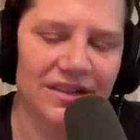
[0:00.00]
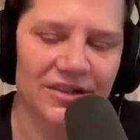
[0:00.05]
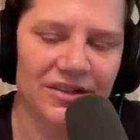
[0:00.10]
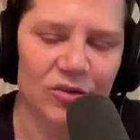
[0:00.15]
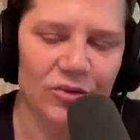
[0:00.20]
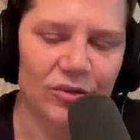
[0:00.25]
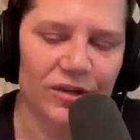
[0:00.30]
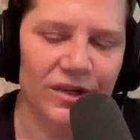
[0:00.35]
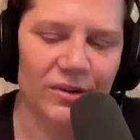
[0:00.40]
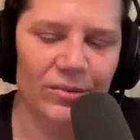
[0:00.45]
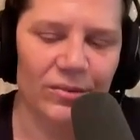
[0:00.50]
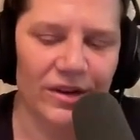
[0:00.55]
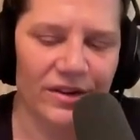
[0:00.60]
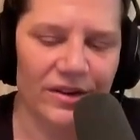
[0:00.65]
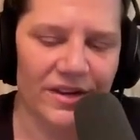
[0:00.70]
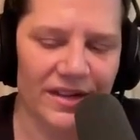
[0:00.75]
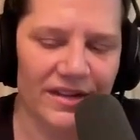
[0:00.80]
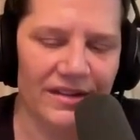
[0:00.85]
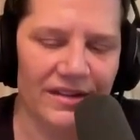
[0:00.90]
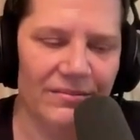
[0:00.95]
enjoy
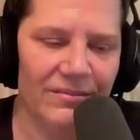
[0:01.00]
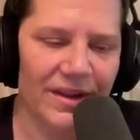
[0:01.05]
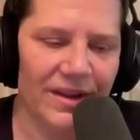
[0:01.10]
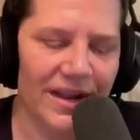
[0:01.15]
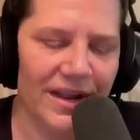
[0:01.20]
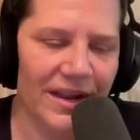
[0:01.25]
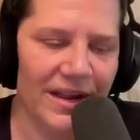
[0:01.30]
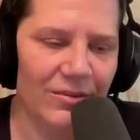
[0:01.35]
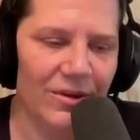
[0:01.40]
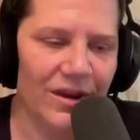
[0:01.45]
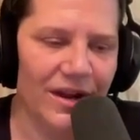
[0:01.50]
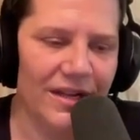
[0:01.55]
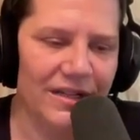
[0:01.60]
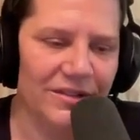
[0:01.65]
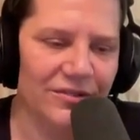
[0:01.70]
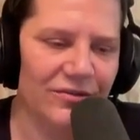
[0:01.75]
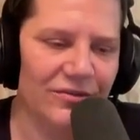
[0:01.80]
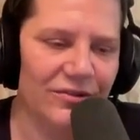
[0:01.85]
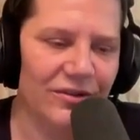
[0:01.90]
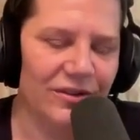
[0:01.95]
wearing my
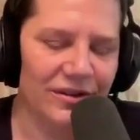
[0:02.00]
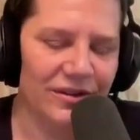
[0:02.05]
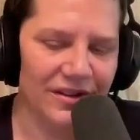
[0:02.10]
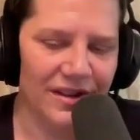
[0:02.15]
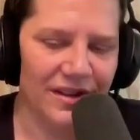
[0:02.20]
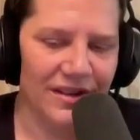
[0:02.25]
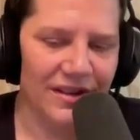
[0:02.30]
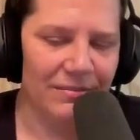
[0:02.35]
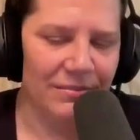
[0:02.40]
iWatch for